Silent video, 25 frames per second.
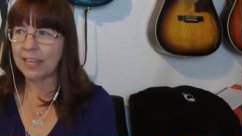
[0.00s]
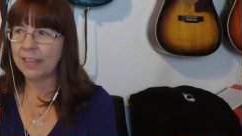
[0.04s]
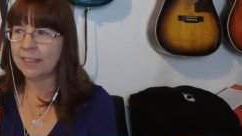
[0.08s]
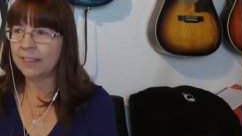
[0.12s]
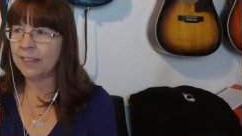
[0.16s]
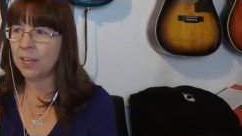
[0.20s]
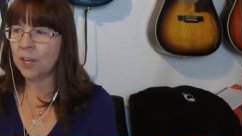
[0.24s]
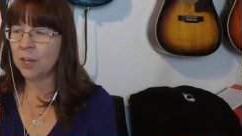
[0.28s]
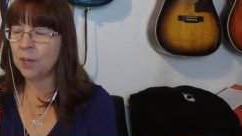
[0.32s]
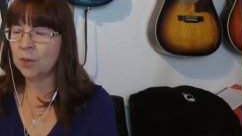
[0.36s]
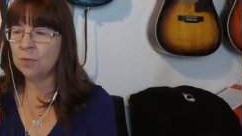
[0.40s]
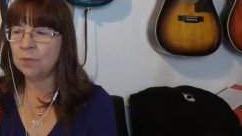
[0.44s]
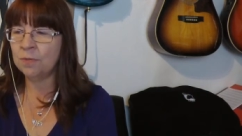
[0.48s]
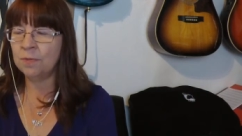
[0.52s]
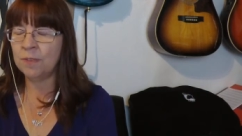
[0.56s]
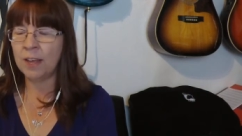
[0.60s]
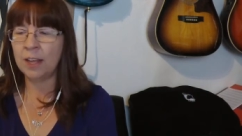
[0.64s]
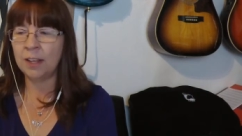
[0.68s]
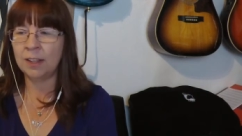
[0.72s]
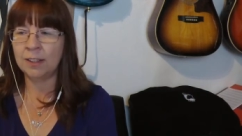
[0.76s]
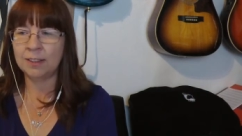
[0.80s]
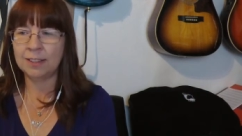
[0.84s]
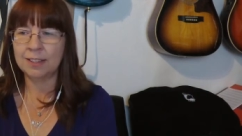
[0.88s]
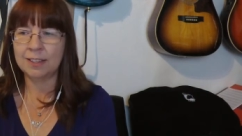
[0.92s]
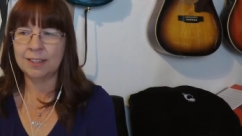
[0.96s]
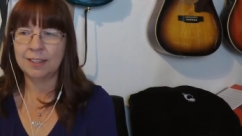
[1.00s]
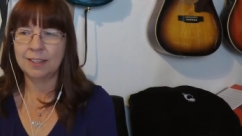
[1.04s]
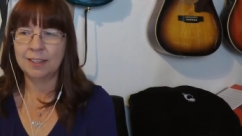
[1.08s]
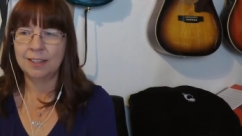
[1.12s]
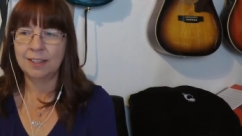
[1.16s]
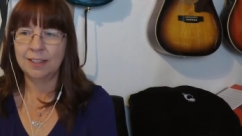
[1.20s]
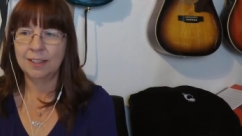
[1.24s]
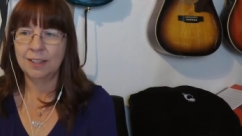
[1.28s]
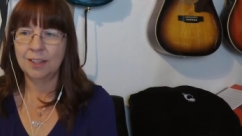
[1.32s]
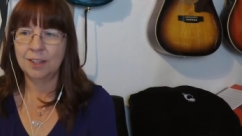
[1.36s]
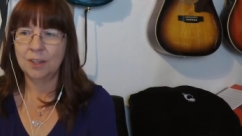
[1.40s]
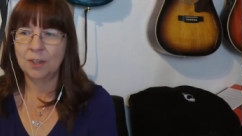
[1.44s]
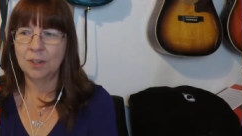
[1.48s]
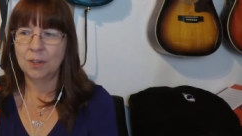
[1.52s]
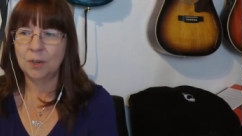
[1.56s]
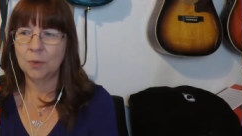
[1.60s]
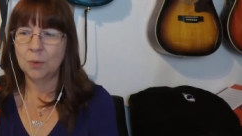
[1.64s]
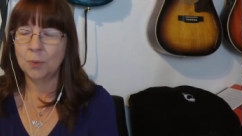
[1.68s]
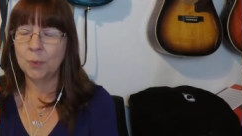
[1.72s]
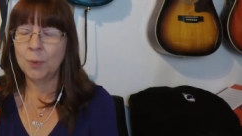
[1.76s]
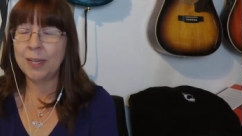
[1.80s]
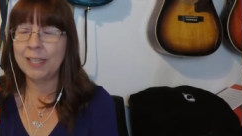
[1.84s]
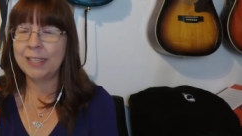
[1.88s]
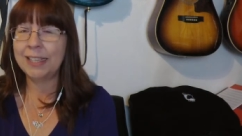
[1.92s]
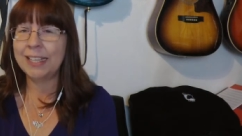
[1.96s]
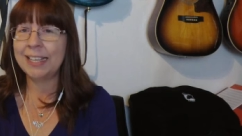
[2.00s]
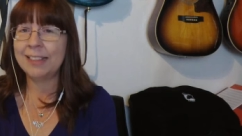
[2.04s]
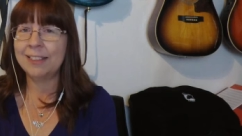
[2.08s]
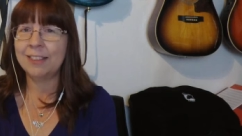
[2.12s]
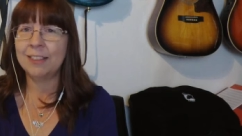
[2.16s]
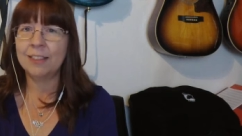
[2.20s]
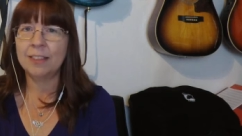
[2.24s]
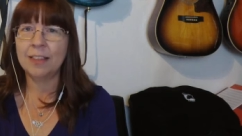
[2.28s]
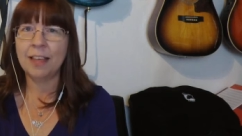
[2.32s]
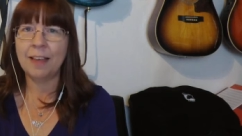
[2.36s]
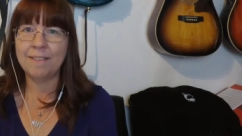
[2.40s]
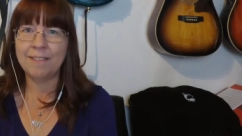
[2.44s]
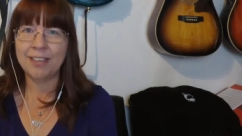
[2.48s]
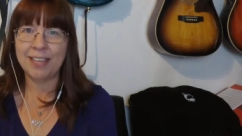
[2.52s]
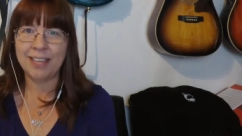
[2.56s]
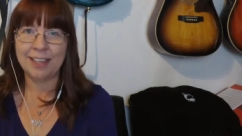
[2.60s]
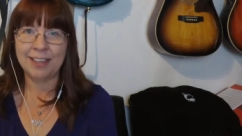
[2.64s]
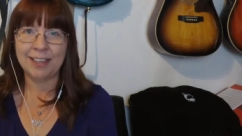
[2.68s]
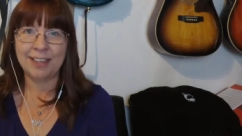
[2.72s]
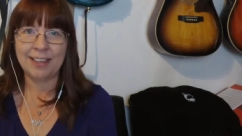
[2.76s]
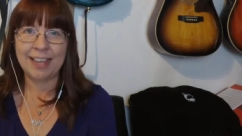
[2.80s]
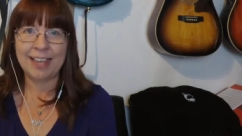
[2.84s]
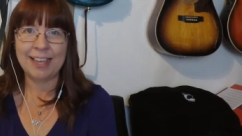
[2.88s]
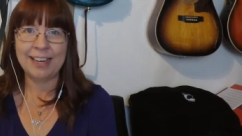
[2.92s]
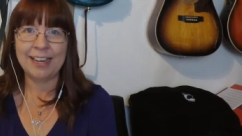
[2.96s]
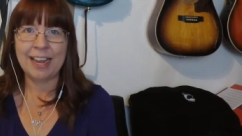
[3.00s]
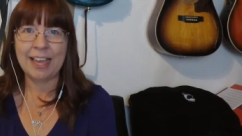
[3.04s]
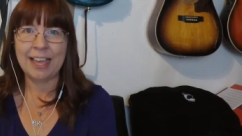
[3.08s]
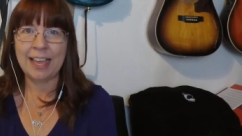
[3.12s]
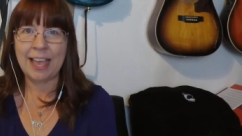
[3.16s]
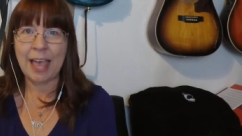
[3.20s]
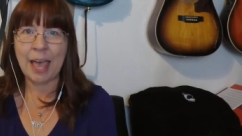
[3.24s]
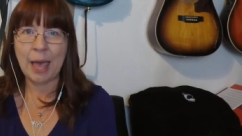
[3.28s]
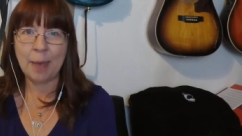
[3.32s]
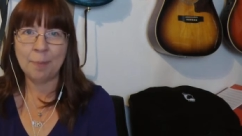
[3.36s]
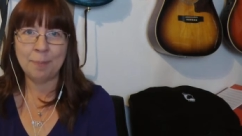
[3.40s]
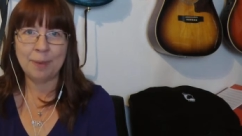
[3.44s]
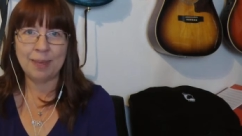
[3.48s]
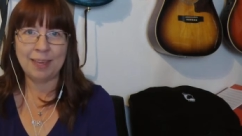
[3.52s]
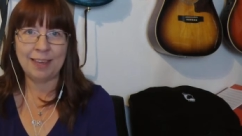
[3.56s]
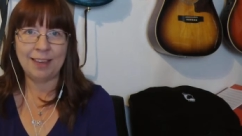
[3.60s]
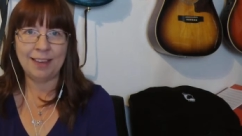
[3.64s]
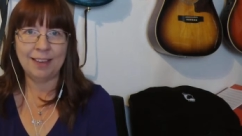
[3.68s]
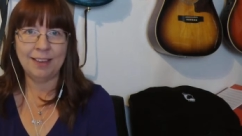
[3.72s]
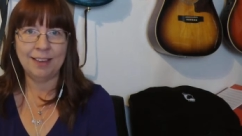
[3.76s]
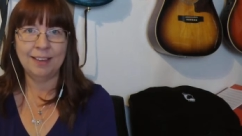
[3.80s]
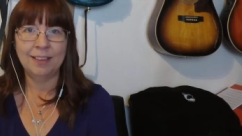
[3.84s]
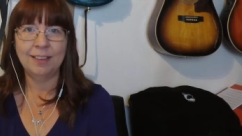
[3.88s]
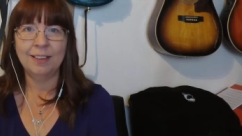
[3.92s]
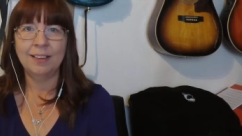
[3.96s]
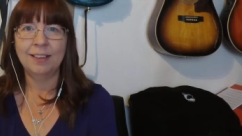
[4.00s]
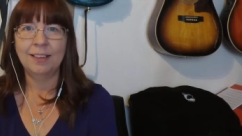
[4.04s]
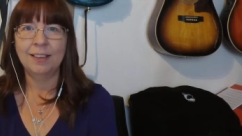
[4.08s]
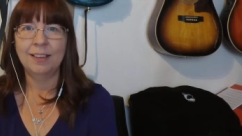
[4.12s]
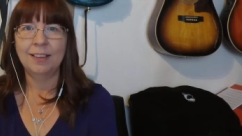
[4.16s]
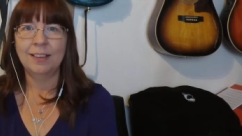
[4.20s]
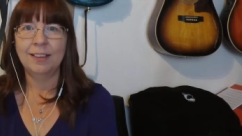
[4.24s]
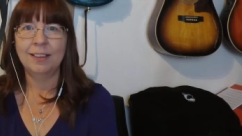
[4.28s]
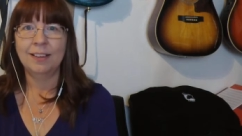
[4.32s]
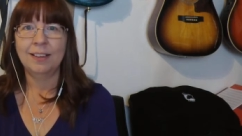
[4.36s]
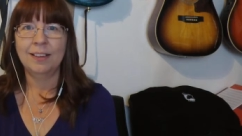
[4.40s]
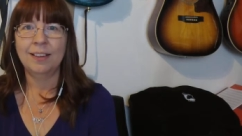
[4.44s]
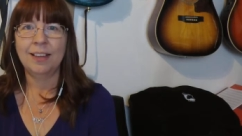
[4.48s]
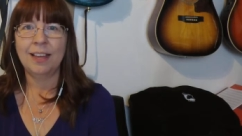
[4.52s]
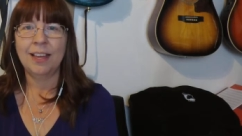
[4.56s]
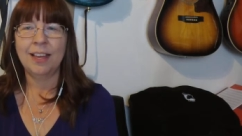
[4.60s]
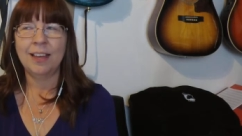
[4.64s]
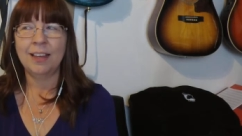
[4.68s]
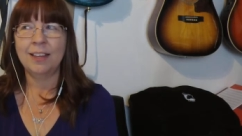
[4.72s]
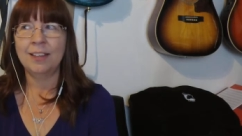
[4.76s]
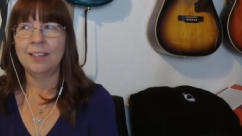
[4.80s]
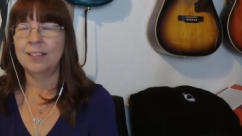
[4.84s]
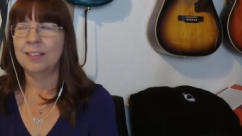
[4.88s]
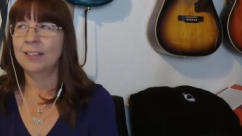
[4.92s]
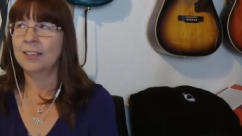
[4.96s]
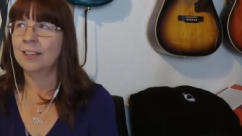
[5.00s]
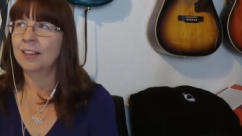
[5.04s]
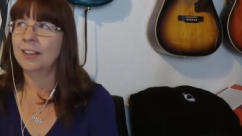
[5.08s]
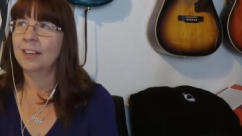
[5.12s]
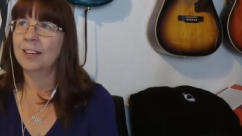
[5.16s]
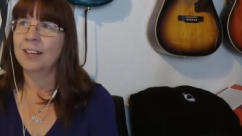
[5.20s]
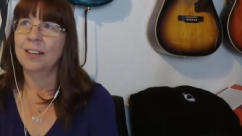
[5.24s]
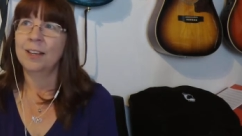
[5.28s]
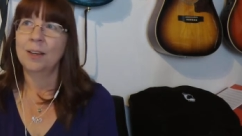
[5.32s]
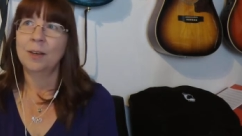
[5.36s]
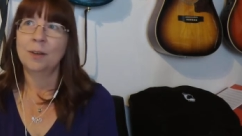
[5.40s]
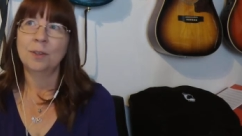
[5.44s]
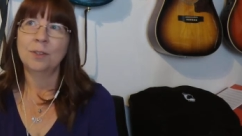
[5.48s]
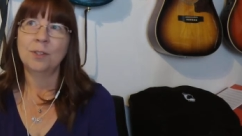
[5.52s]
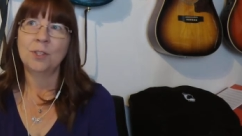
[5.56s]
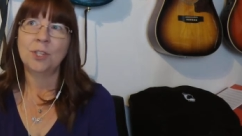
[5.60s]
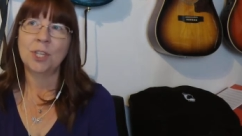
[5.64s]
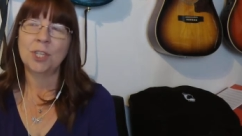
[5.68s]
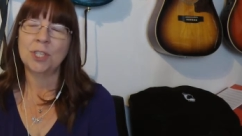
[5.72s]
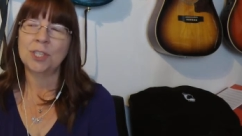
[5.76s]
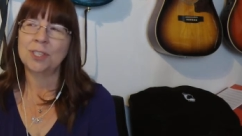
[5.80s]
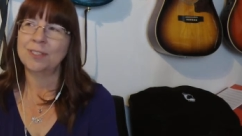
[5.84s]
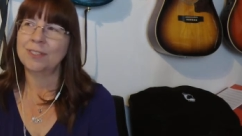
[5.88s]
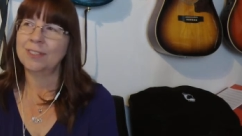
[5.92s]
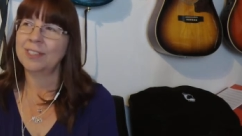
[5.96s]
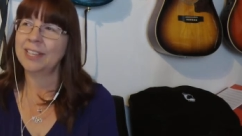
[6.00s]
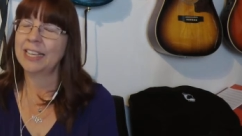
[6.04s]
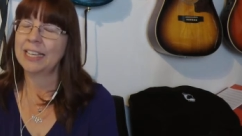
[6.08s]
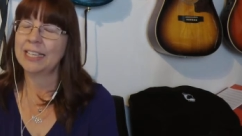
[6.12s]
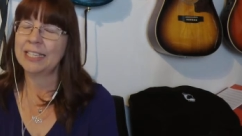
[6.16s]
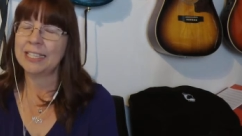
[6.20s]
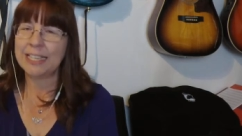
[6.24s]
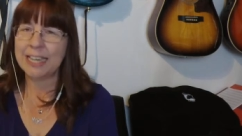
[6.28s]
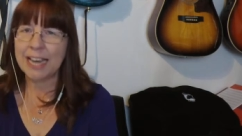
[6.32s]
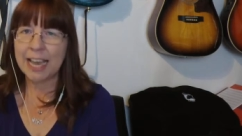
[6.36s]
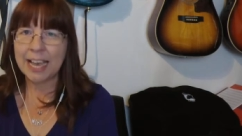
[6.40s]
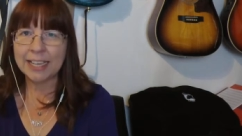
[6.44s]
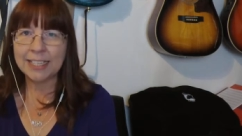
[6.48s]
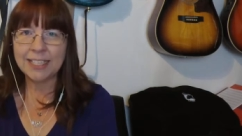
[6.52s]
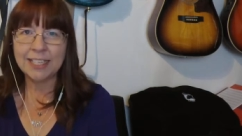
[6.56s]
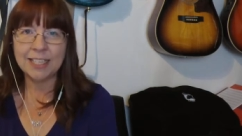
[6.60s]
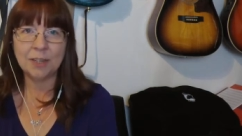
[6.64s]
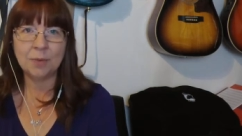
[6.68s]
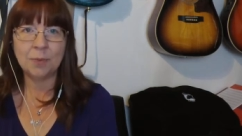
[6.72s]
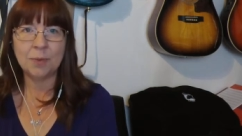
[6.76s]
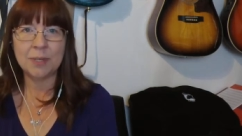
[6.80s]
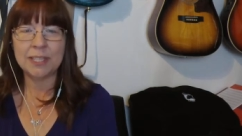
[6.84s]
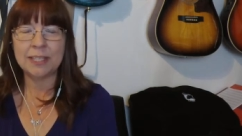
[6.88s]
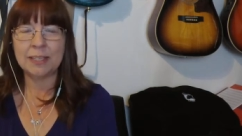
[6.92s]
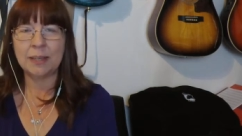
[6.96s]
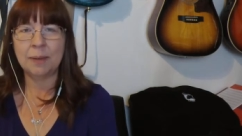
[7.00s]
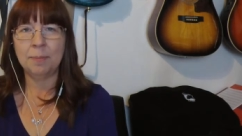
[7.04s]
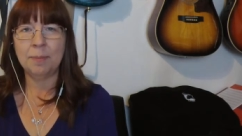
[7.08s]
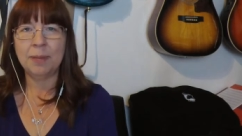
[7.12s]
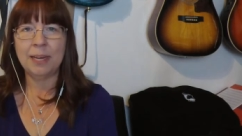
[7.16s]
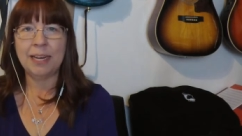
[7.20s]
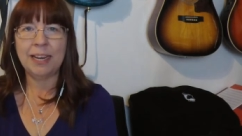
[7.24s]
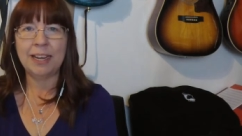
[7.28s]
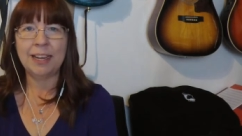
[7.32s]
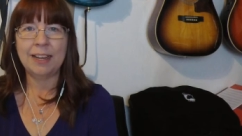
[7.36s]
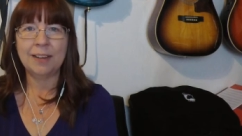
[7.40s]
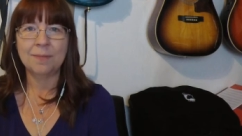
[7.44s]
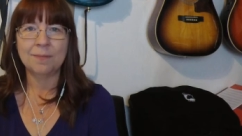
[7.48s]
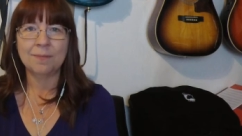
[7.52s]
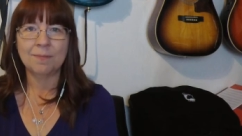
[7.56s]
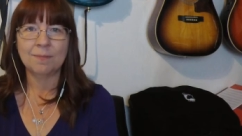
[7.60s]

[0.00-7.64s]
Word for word: that you felt really loving and happy and just connected with somebody.